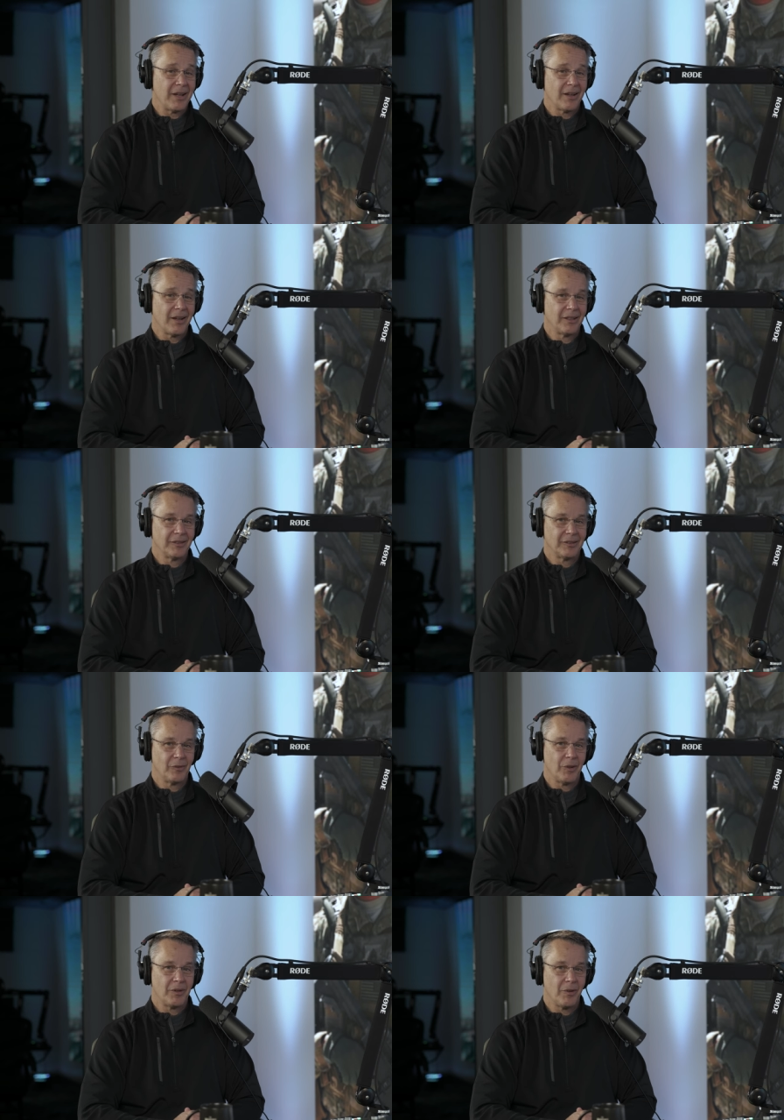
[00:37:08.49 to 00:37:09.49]
make a
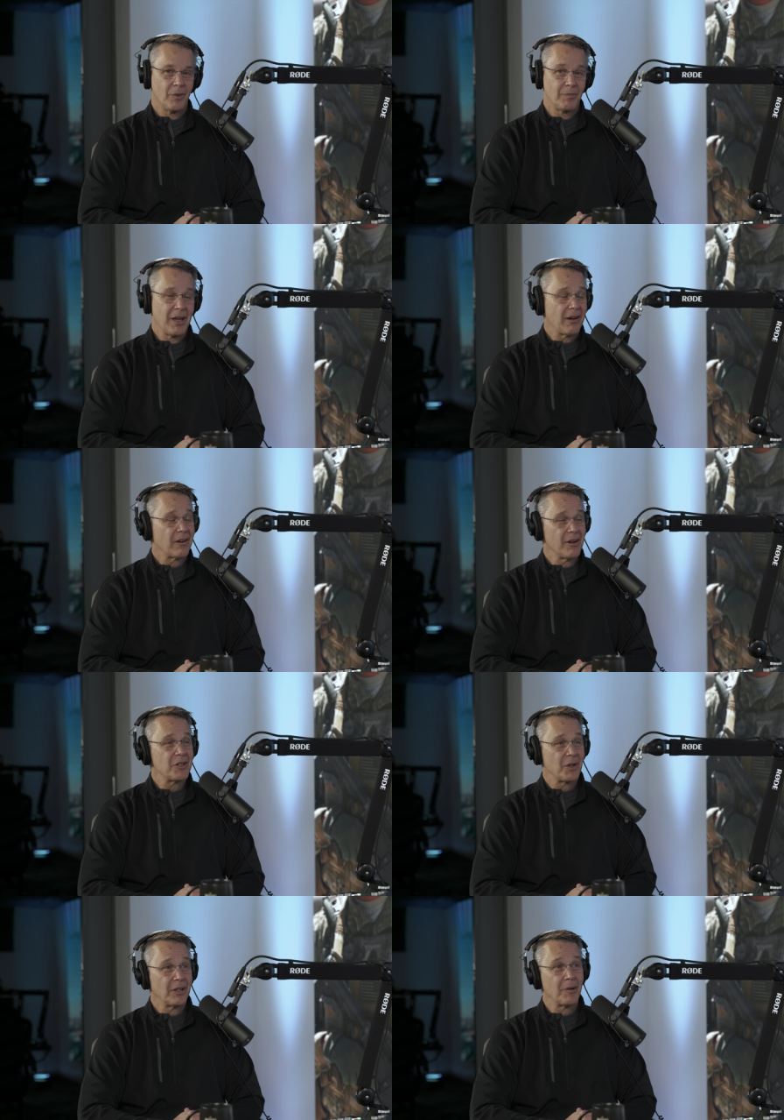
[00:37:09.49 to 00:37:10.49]
would would make our
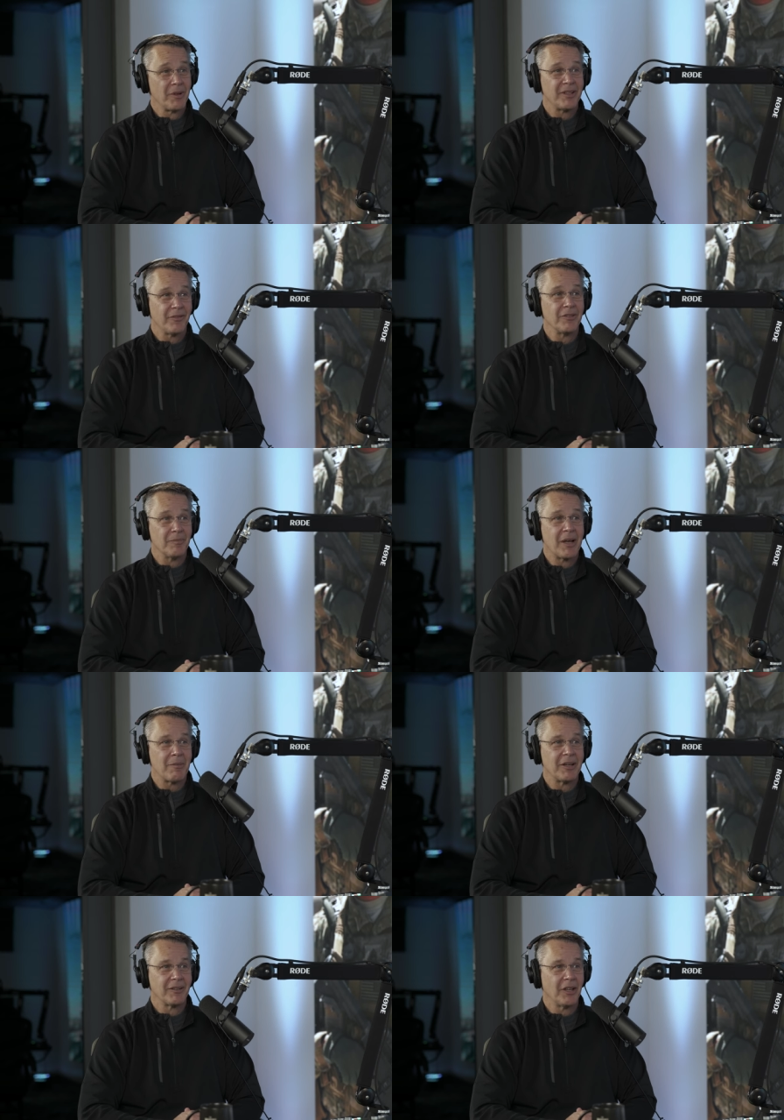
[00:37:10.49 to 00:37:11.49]
country a little bit different,
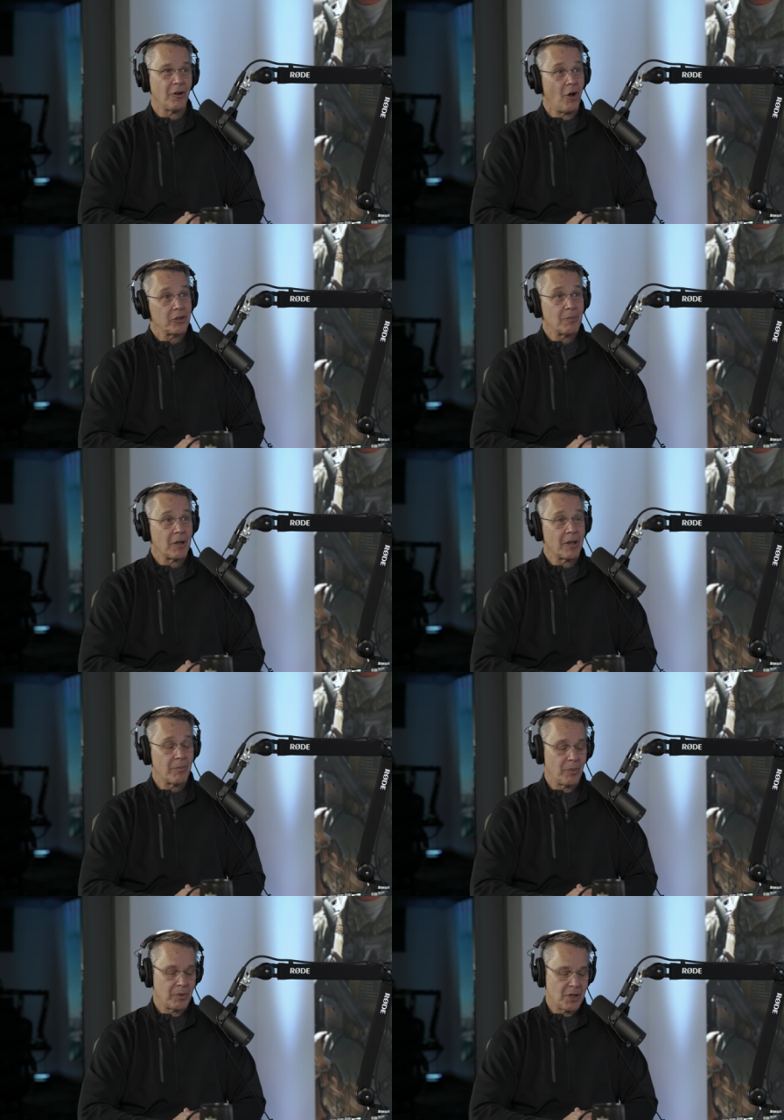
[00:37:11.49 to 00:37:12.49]
maybe. Yeah. You know,
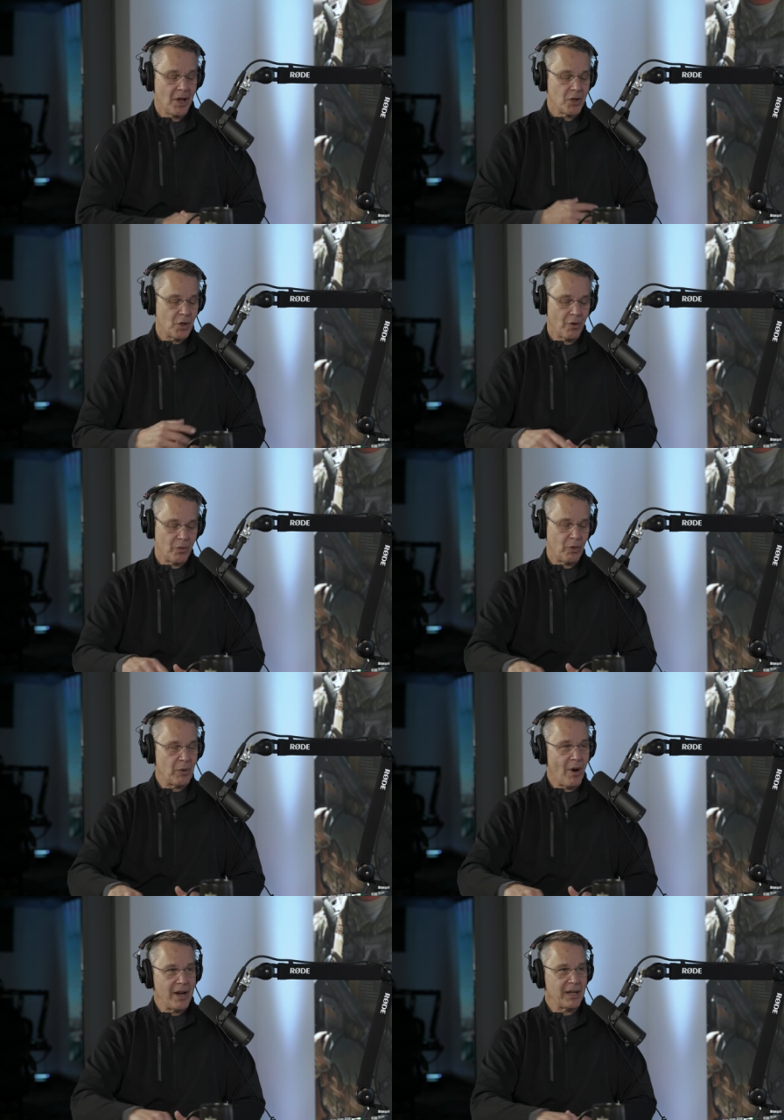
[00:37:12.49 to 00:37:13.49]
ultimately. So
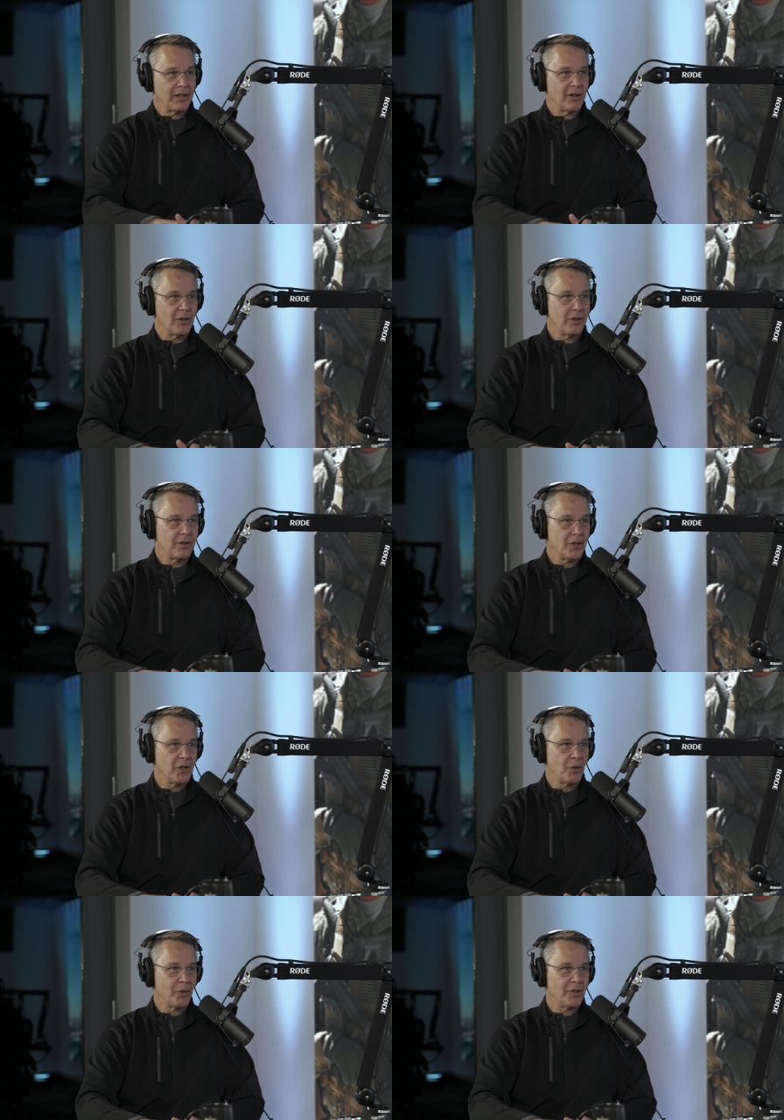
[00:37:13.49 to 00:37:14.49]
rewinding, do
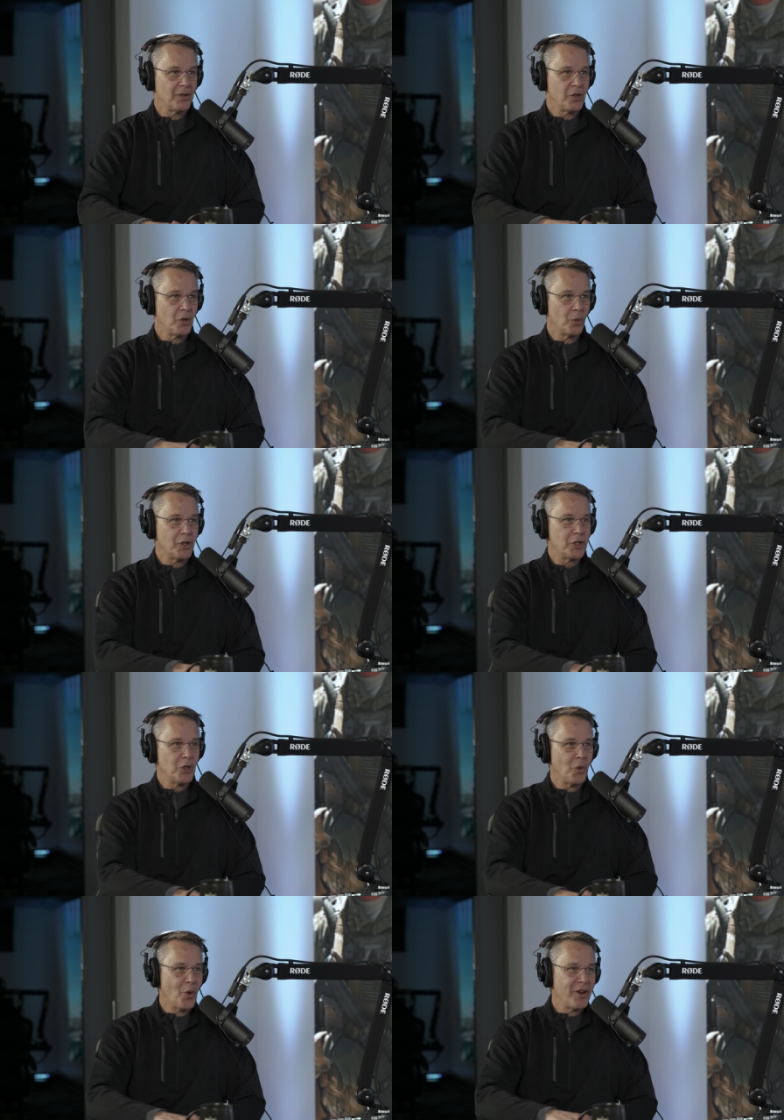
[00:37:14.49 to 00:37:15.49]
do you do you
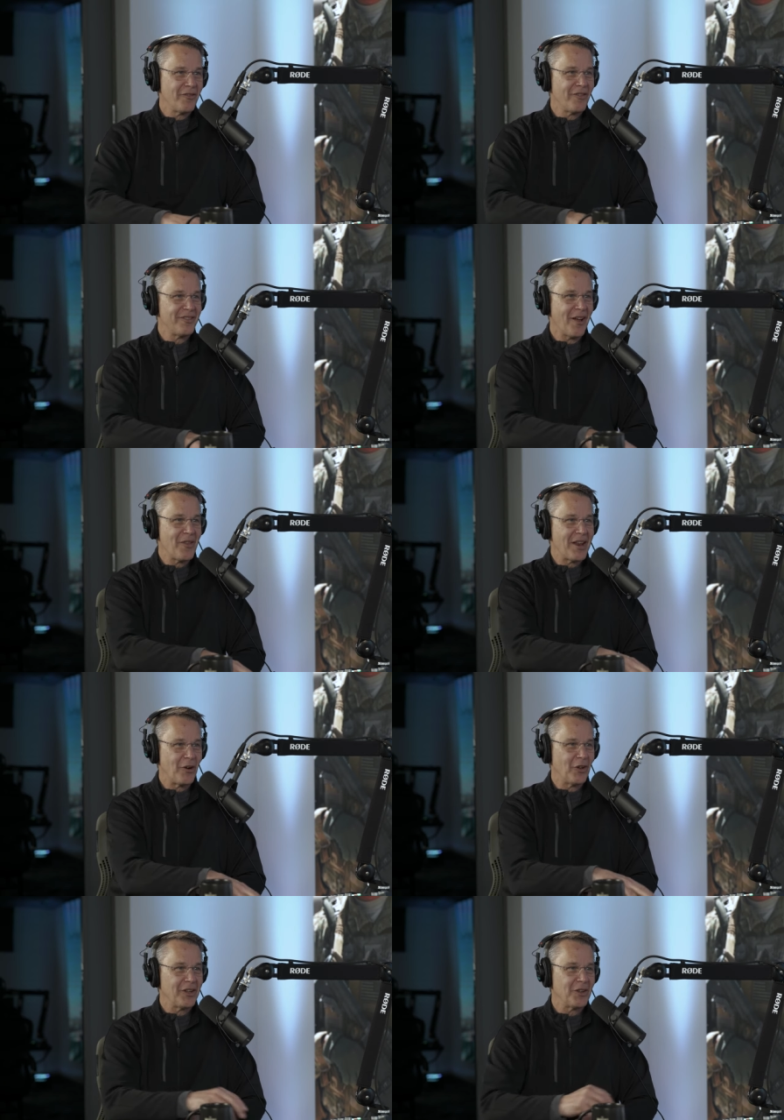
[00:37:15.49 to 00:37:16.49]
wish you would have done
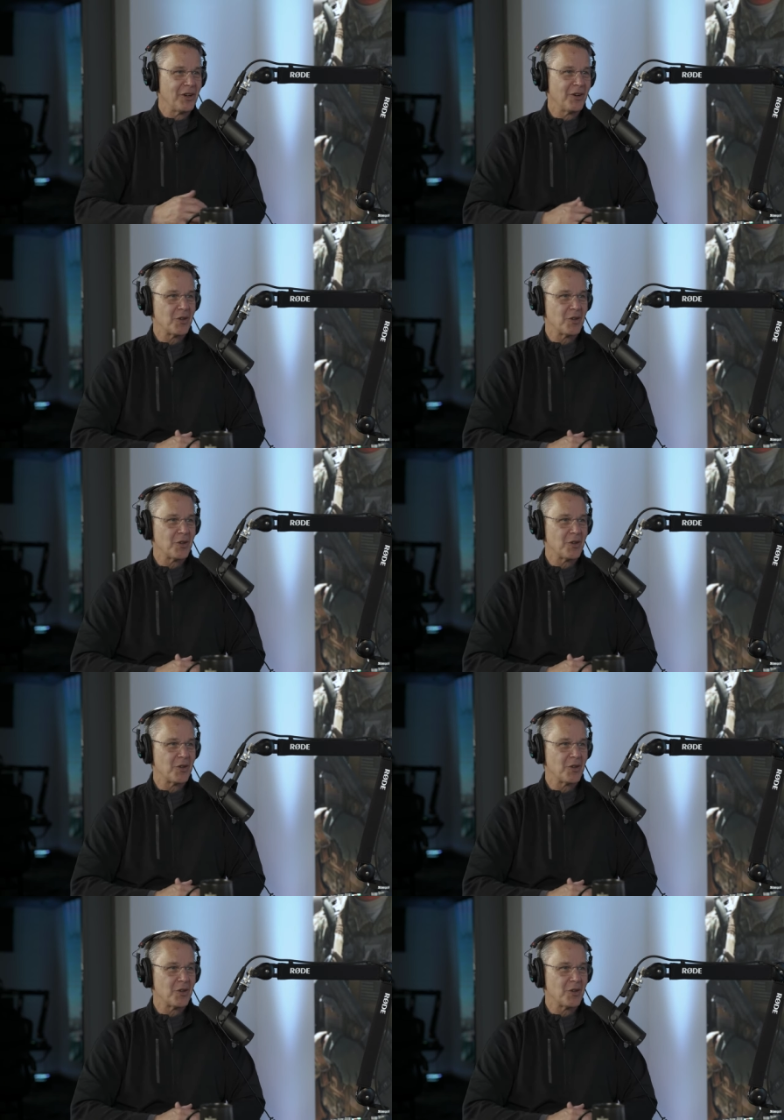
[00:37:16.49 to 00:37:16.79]
that? Absolutely,